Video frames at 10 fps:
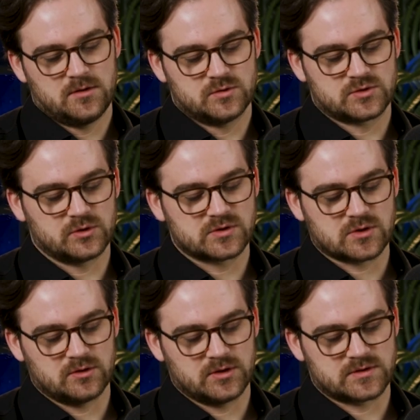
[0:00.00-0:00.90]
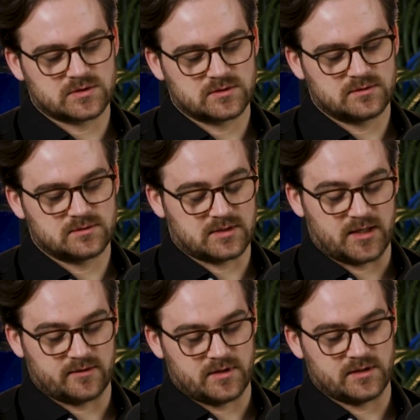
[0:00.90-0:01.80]
So let's
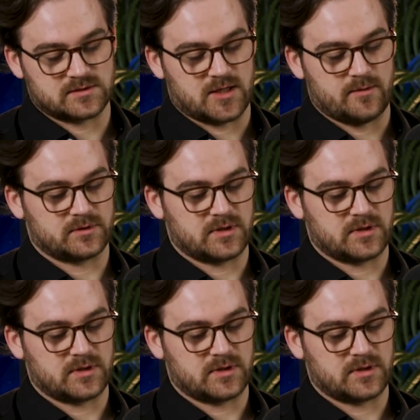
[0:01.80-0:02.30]
kind of on this topic.